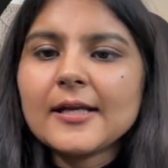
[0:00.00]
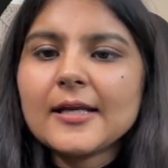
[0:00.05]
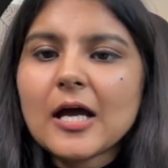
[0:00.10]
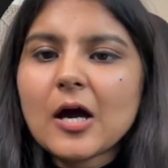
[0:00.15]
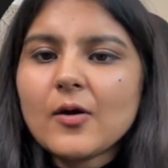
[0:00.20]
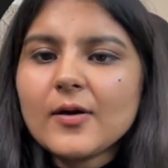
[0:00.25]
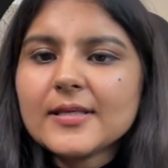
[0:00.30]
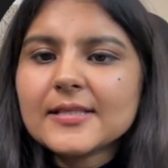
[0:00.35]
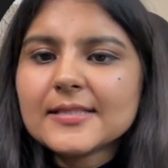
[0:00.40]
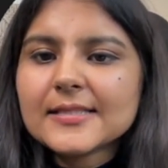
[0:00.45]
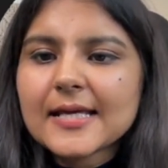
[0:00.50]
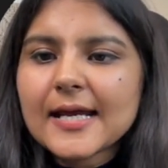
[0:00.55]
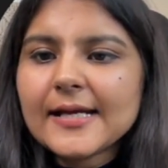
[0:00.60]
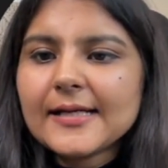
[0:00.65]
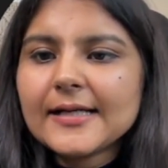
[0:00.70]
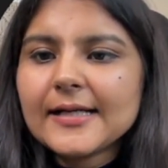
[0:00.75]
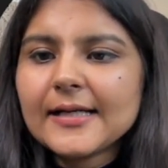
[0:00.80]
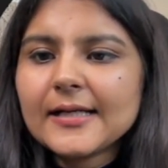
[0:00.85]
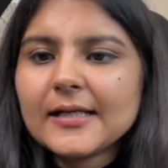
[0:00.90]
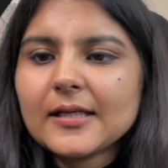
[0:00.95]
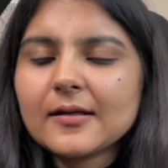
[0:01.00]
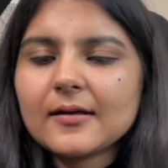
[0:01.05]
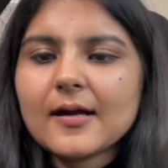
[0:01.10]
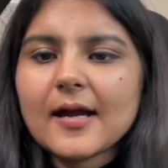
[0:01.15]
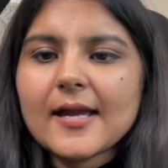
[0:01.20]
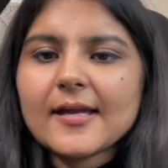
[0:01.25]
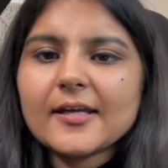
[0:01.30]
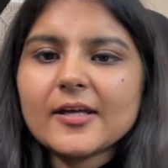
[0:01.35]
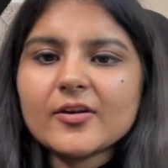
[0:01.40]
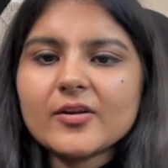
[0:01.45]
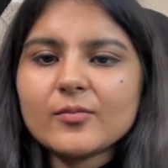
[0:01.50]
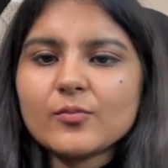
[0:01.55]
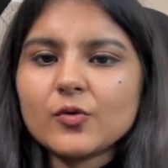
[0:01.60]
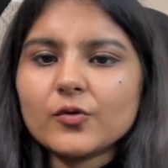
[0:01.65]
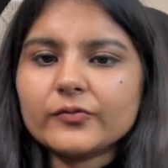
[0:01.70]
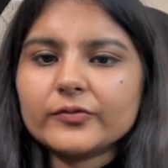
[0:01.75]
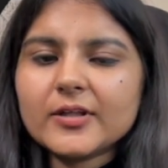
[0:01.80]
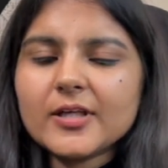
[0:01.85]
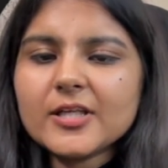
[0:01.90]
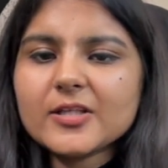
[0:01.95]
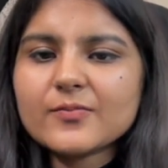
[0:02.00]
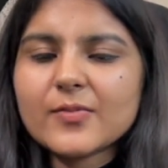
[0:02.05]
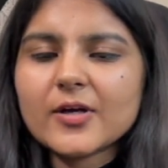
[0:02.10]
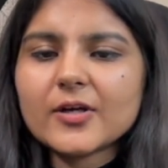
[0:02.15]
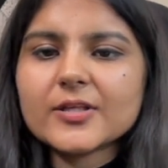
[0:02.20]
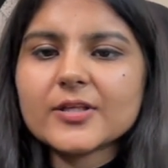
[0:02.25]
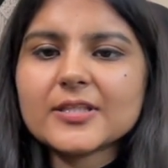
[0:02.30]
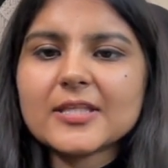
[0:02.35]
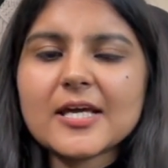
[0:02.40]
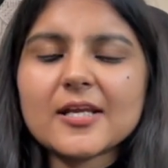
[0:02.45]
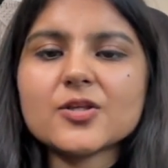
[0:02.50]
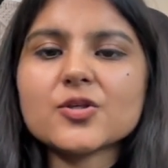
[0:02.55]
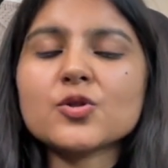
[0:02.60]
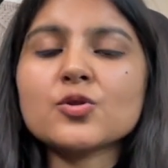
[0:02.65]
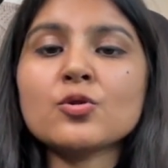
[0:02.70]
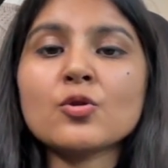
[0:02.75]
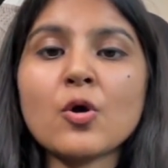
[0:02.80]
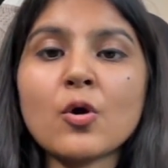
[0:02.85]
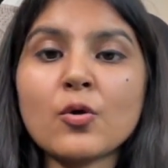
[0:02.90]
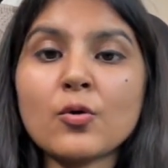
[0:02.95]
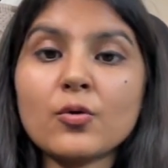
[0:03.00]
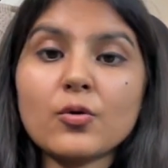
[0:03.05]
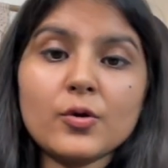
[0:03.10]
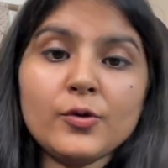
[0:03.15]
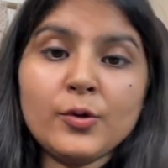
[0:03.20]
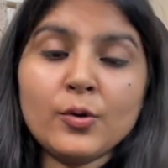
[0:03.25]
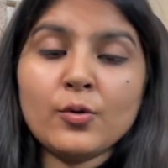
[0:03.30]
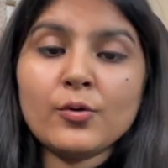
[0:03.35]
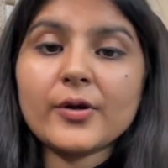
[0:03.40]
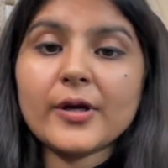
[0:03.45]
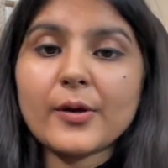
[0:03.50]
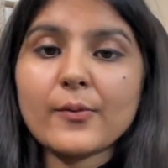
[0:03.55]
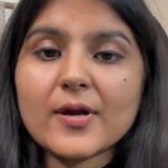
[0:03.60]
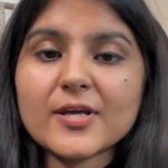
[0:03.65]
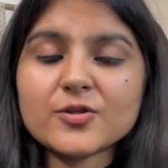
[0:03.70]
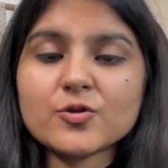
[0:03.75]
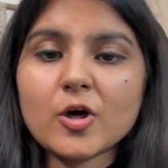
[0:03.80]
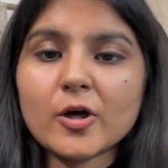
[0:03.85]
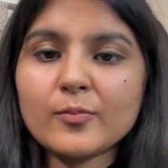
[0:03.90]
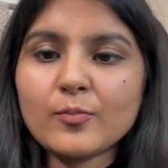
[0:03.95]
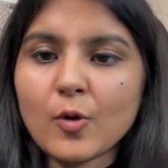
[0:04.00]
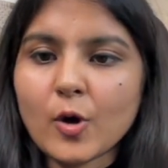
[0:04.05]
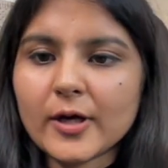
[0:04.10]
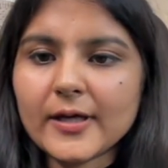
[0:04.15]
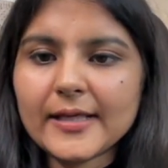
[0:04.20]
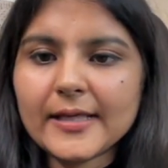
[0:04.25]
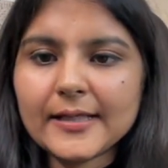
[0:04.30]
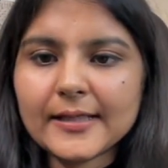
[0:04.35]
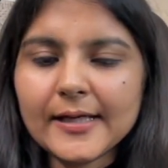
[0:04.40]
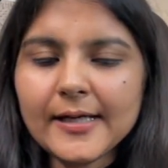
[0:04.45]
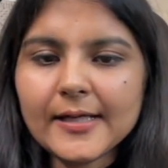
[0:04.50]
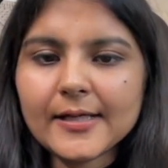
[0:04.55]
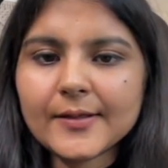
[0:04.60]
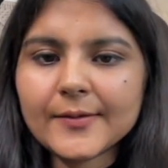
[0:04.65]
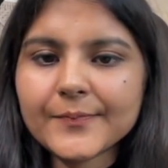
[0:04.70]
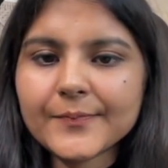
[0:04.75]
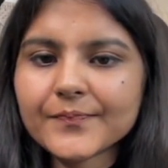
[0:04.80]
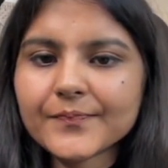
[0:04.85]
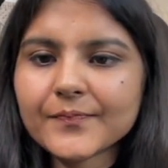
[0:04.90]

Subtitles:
Now inside it, I can remove this because there is no request.body in it,